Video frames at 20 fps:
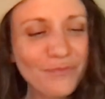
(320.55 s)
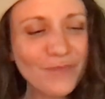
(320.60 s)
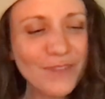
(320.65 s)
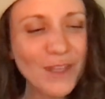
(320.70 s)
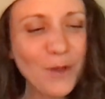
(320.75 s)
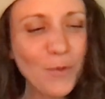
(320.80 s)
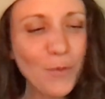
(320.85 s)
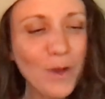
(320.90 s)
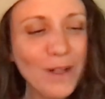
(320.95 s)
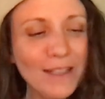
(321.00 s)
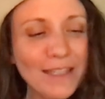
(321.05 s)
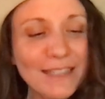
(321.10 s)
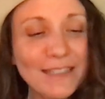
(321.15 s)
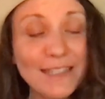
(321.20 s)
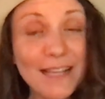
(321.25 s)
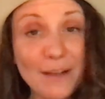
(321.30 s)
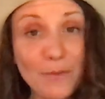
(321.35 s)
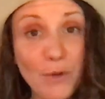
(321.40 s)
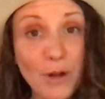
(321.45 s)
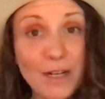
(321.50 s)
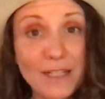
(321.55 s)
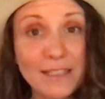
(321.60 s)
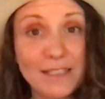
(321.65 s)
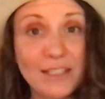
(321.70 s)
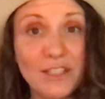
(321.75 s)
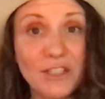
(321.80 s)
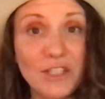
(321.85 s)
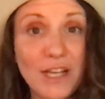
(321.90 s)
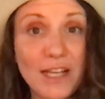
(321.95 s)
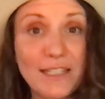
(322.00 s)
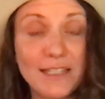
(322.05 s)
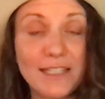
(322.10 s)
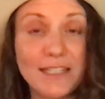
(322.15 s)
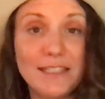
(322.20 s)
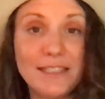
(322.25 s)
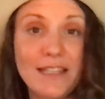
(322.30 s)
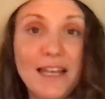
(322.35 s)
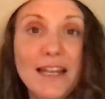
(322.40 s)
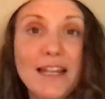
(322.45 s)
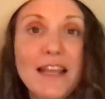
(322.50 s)
one thing I want to suggest is
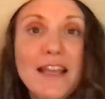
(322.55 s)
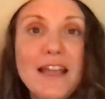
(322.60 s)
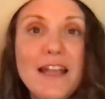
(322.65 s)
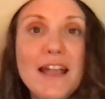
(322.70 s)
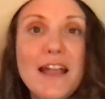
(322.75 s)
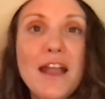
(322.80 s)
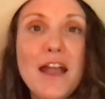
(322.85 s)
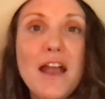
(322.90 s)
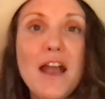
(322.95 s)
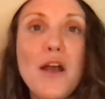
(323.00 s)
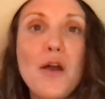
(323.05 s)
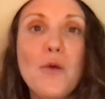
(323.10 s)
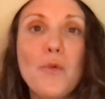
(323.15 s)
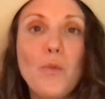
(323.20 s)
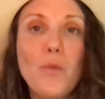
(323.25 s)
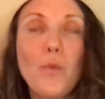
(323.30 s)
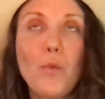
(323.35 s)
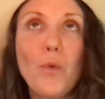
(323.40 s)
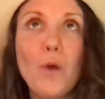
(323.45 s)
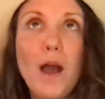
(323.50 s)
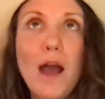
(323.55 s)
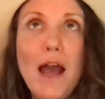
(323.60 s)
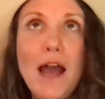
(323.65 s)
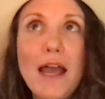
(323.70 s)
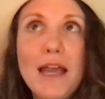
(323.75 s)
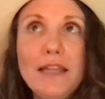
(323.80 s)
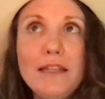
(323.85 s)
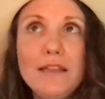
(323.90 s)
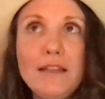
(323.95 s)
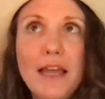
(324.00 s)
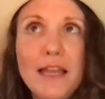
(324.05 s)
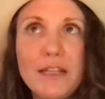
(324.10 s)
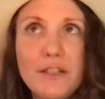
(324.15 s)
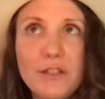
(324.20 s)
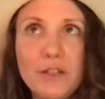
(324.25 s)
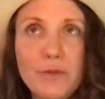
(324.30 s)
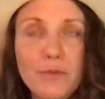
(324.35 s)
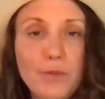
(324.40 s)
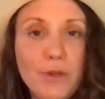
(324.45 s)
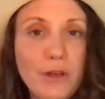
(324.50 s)
that I like
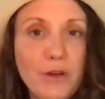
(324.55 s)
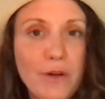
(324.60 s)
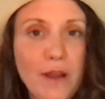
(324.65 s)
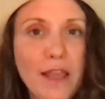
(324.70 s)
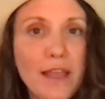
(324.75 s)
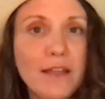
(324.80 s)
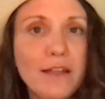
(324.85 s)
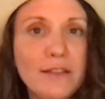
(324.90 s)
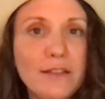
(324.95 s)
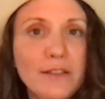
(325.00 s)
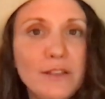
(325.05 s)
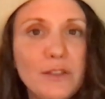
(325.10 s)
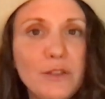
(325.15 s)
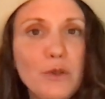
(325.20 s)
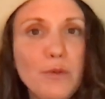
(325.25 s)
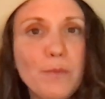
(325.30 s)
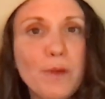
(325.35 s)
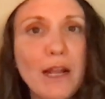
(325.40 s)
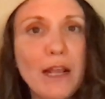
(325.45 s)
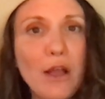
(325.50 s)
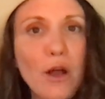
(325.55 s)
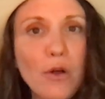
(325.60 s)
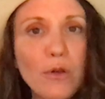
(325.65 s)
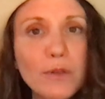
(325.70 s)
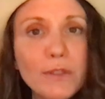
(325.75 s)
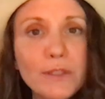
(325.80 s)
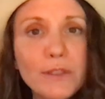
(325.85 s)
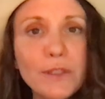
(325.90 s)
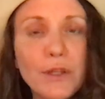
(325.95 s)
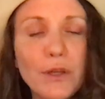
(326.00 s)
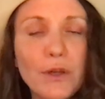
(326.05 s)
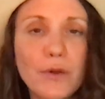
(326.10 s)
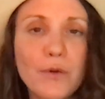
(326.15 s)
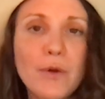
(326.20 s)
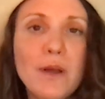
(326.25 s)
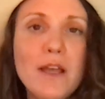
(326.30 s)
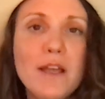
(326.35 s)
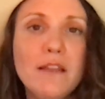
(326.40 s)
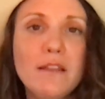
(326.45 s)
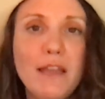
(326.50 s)
to puree it in soup, but I also
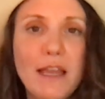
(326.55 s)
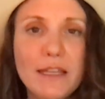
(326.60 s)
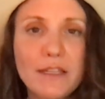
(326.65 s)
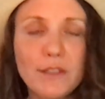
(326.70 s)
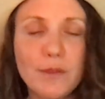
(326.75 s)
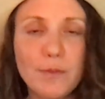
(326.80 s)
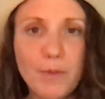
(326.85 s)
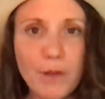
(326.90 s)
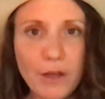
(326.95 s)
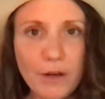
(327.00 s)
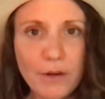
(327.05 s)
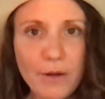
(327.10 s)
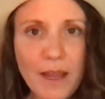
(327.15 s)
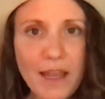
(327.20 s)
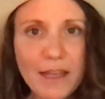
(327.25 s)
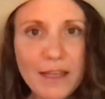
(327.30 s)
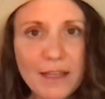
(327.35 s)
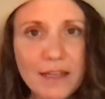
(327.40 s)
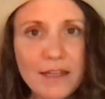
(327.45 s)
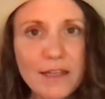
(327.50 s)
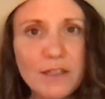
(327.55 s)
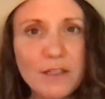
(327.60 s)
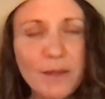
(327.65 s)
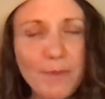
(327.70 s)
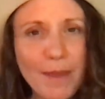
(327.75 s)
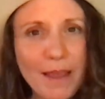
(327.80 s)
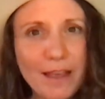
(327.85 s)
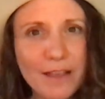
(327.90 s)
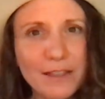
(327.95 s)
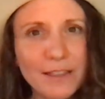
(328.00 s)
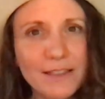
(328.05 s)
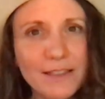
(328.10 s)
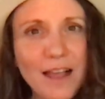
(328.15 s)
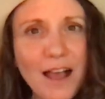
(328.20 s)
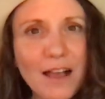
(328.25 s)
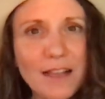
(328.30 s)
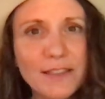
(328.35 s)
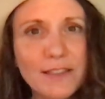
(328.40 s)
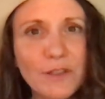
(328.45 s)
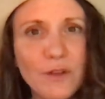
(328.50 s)
like to puree it to make a
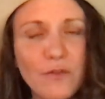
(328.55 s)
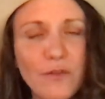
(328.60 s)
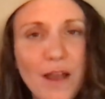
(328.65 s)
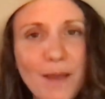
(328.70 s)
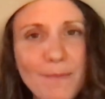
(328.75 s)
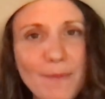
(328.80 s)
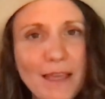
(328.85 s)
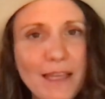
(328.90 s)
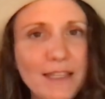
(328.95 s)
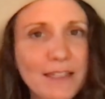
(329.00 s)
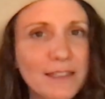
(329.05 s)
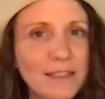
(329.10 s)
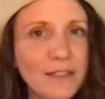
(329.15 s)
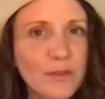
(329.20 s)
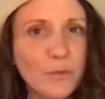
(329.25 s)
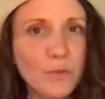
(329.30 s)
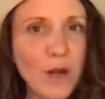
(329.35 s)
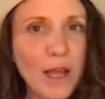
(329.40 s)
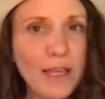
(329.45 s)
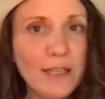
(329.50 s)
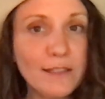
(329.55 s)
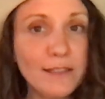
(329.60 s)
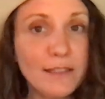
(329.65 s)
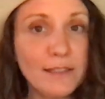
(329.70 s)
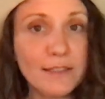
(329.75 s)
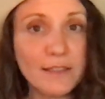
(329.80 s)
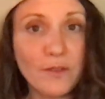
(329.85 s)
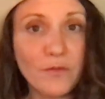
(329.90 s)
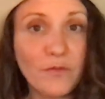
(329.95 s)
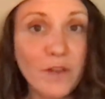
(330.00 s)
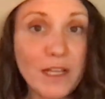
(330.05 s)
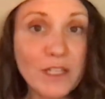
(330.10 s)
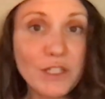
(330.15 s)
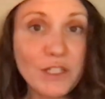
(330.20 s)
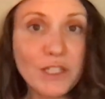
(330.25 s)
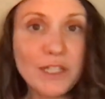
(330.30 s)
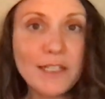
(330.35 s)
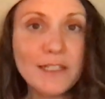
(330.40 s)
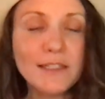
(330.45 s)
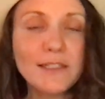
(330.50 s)
sauce. So if I'm making some rice and some
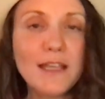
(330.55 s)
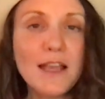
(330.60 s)
veggies,